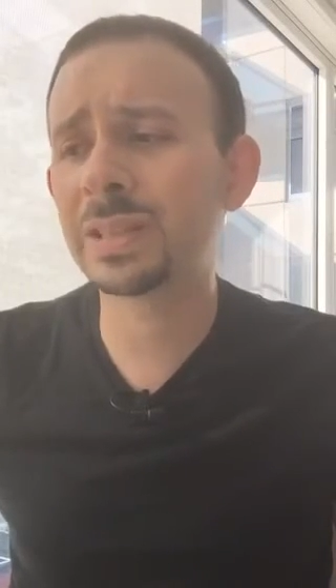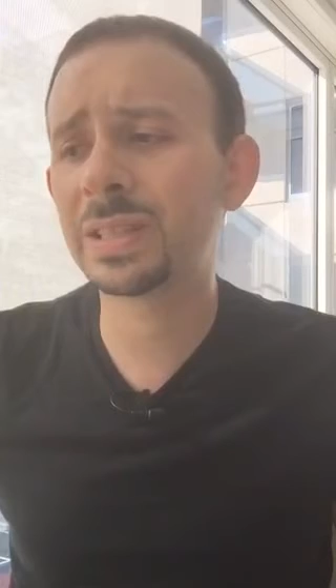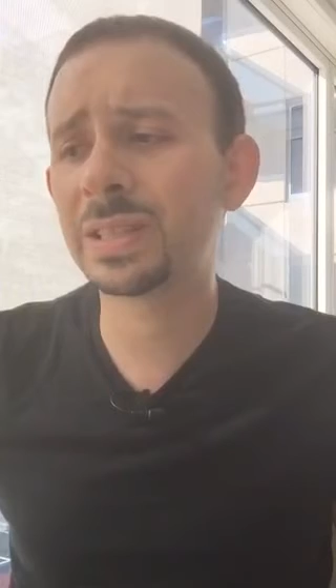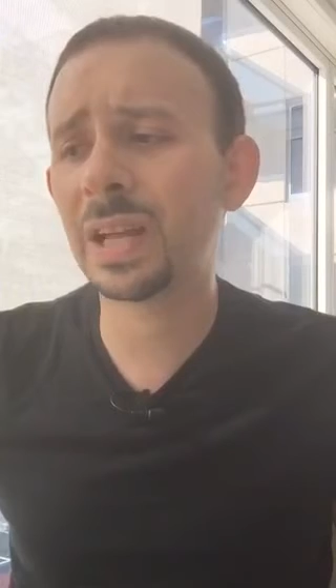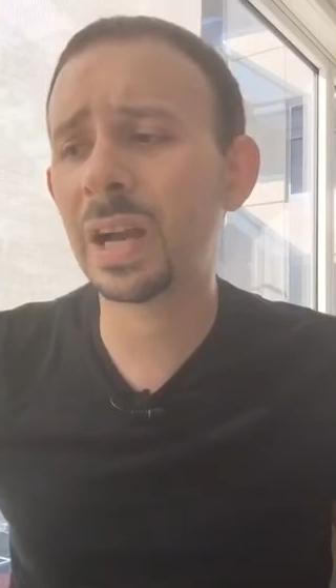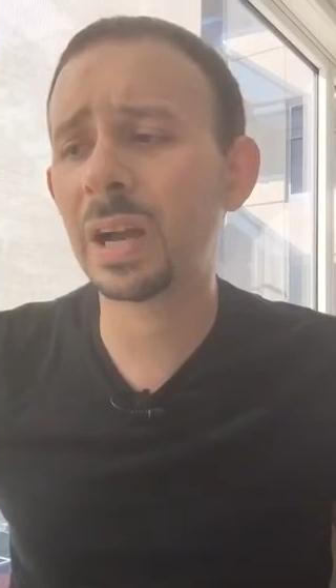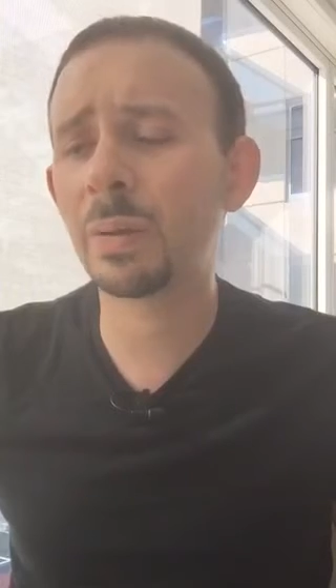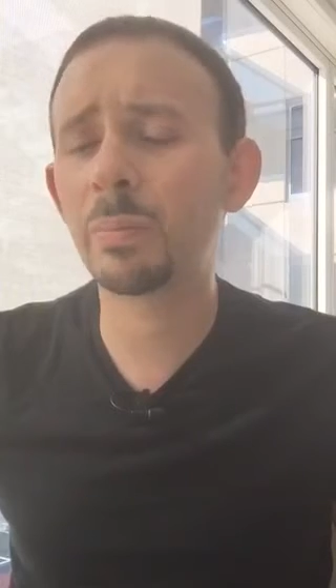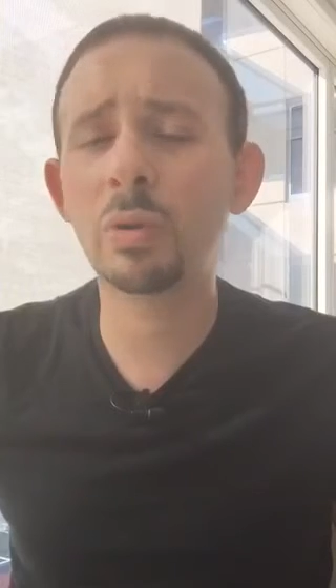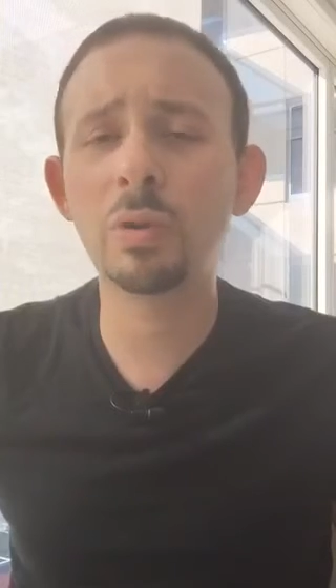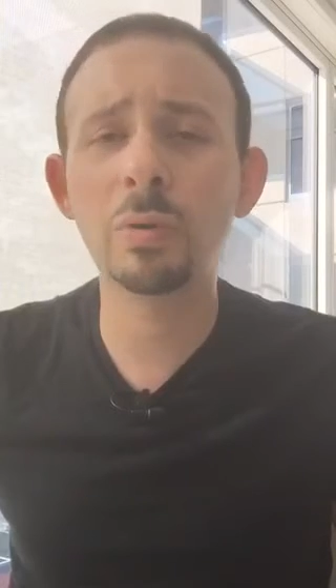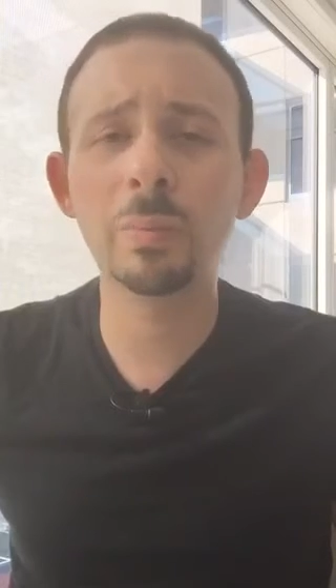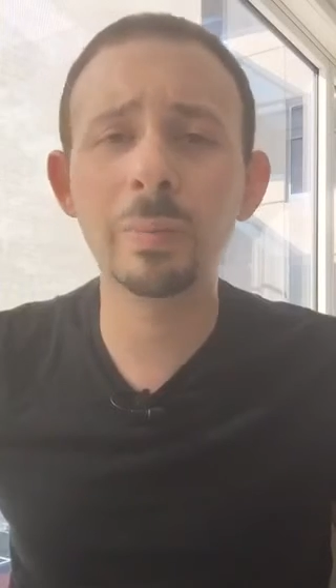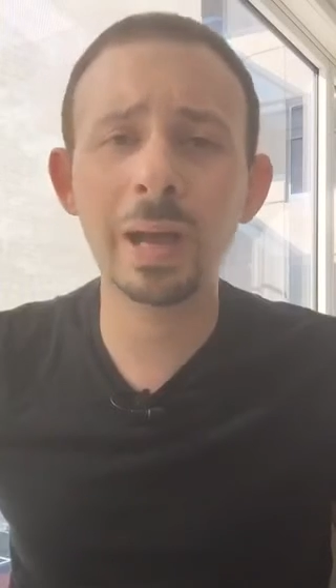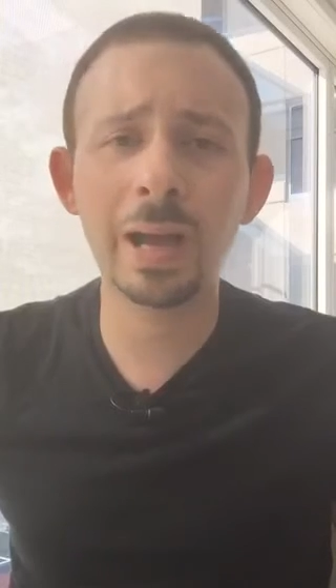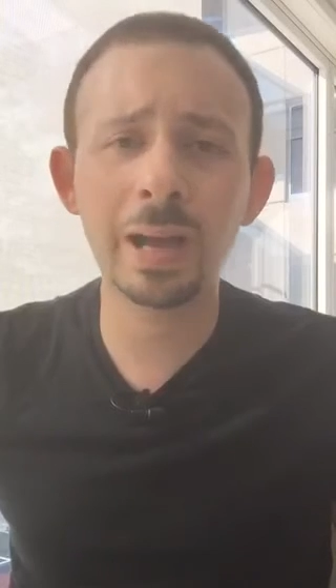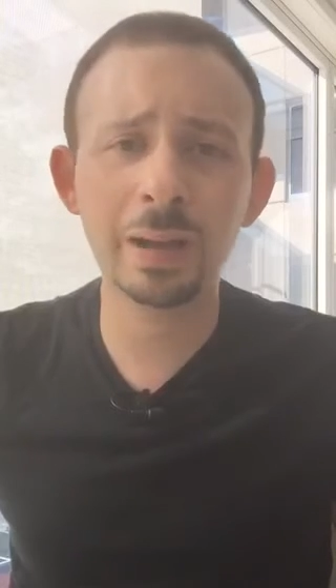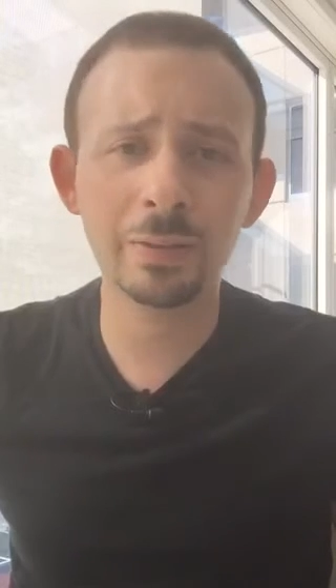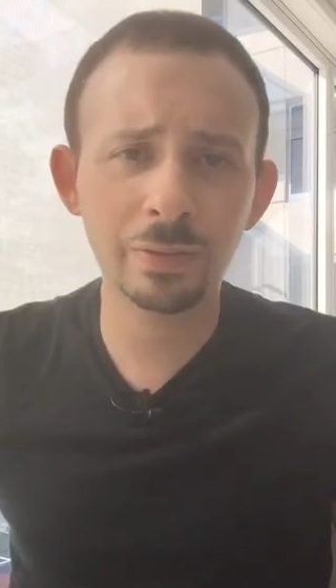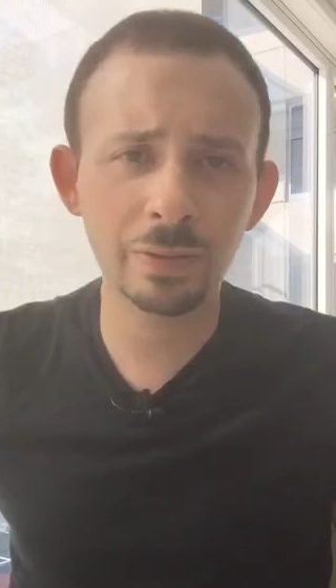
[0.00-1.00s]
stock pull
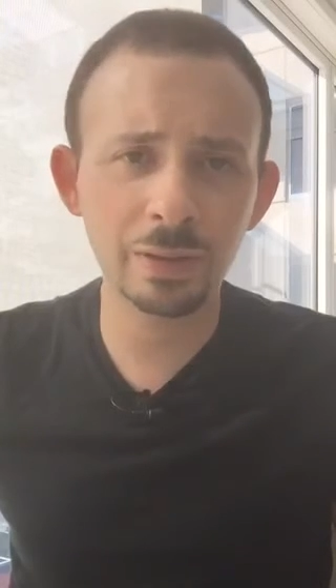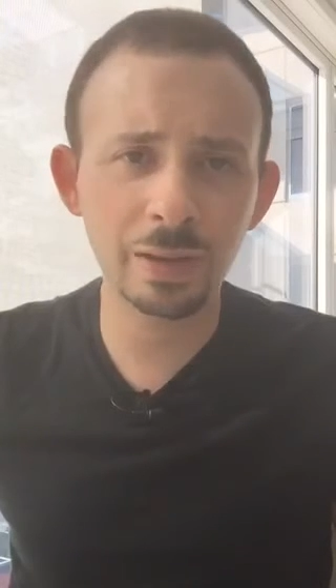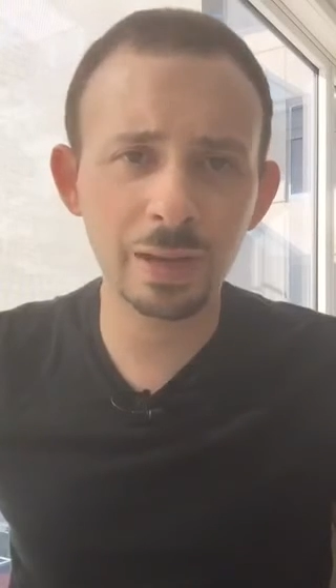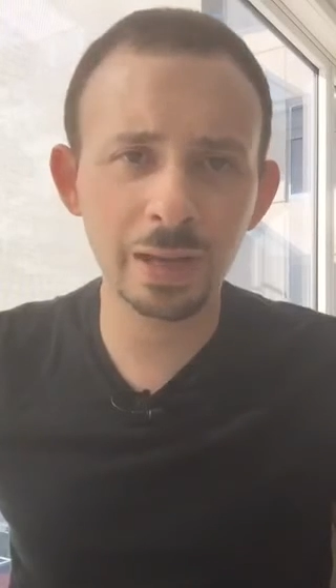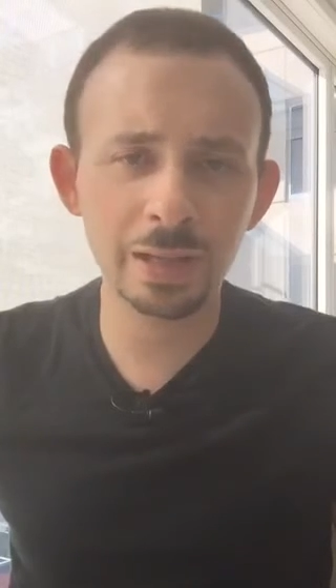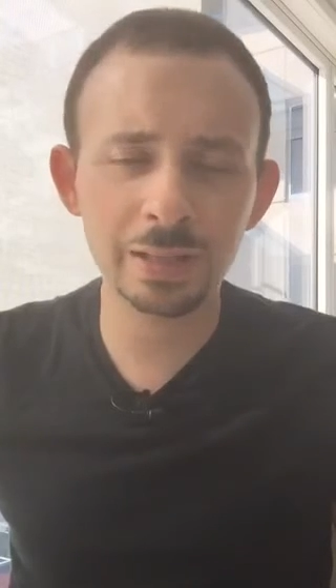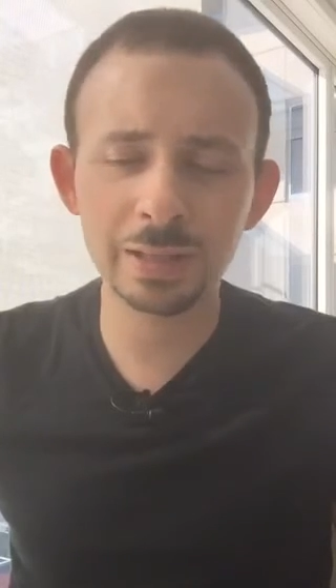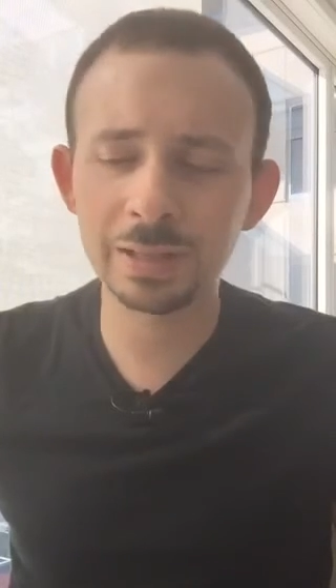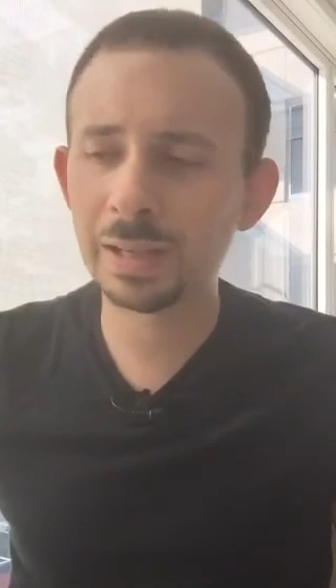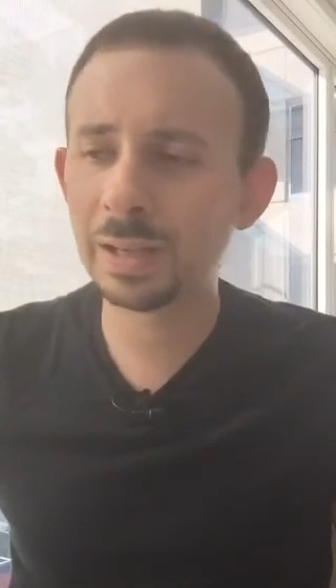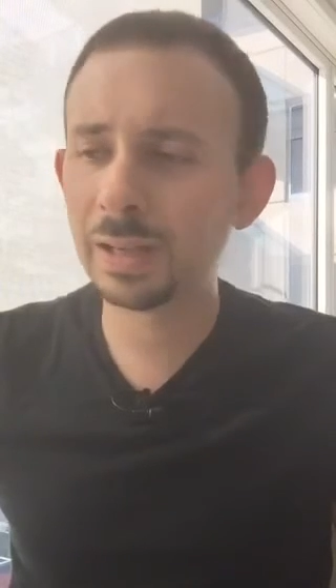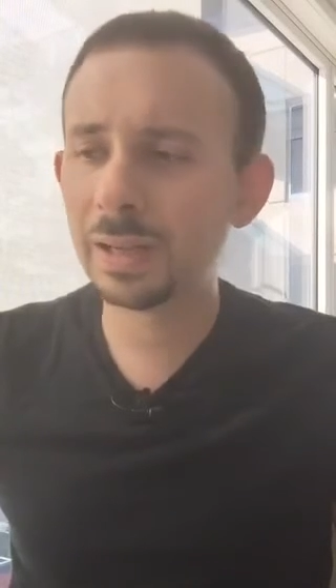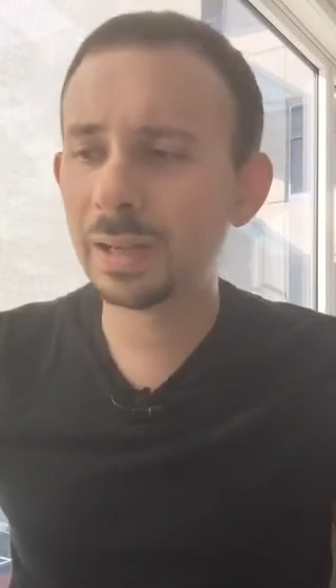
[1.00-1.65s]
back for the next